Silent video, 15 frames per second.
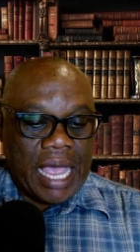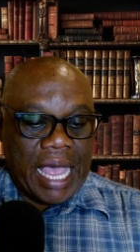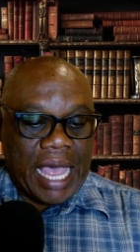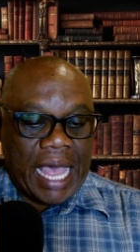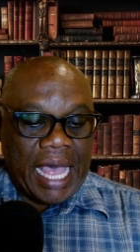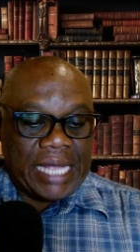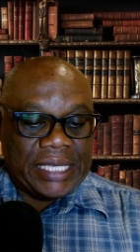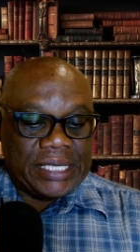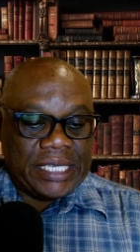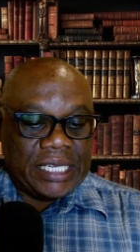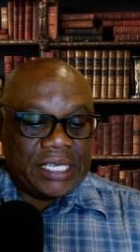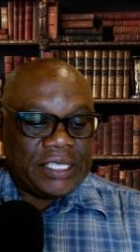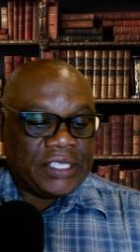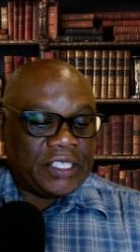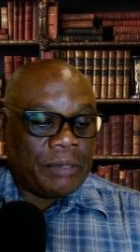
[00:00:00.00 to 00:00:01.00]
and
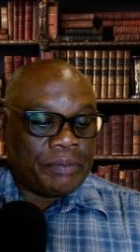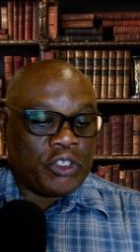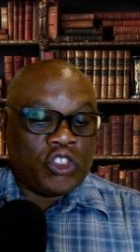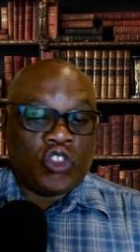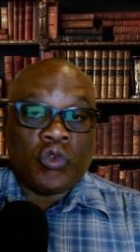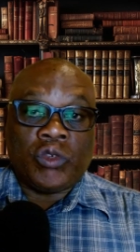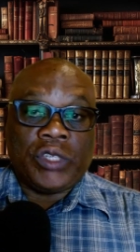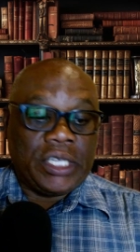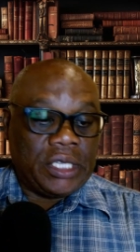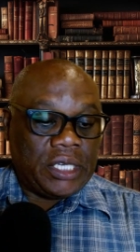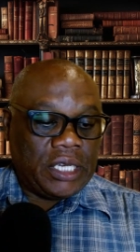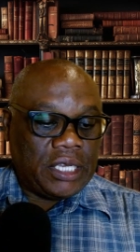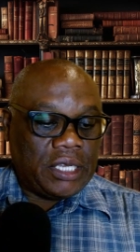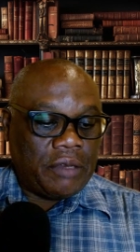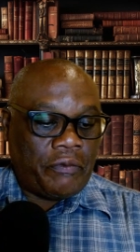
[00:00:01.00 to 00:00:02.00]
substituting
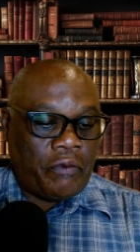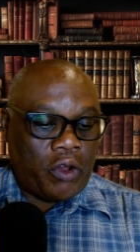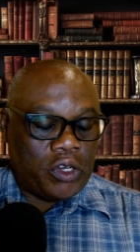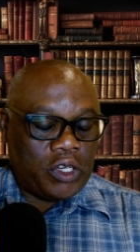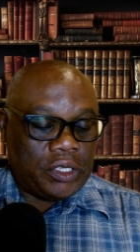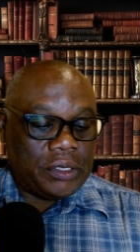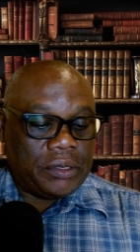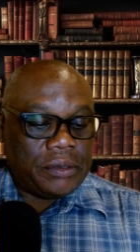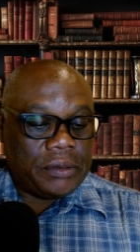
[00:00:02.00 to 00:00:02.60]
the following.